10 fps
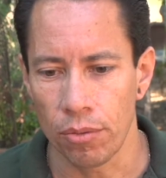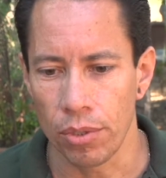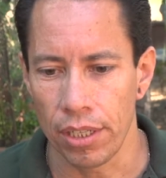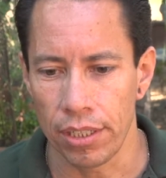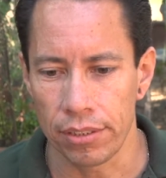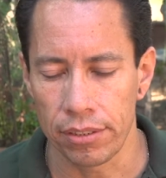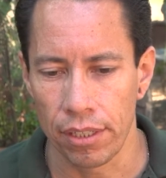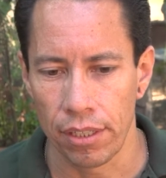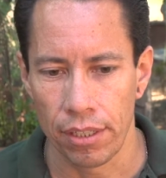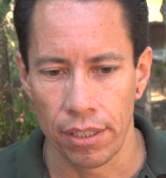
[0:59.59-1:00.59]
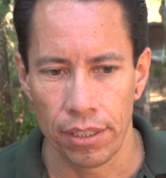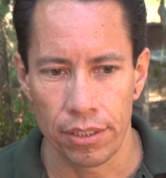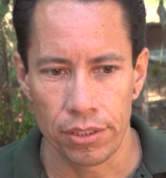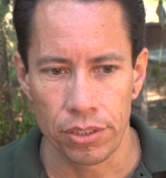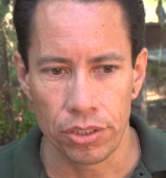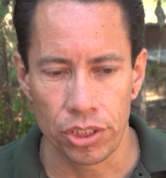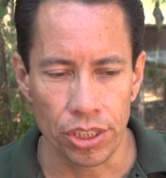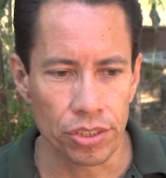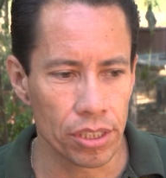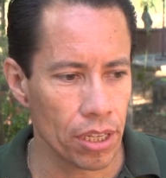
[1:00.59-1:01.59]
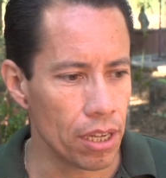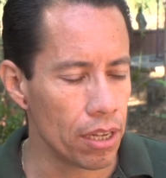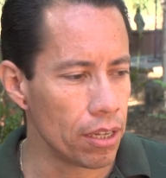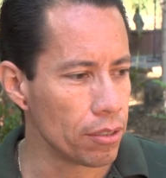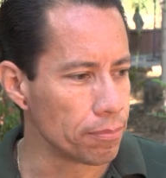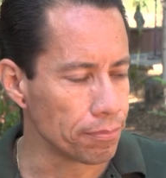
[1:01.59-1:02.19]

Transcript: was just to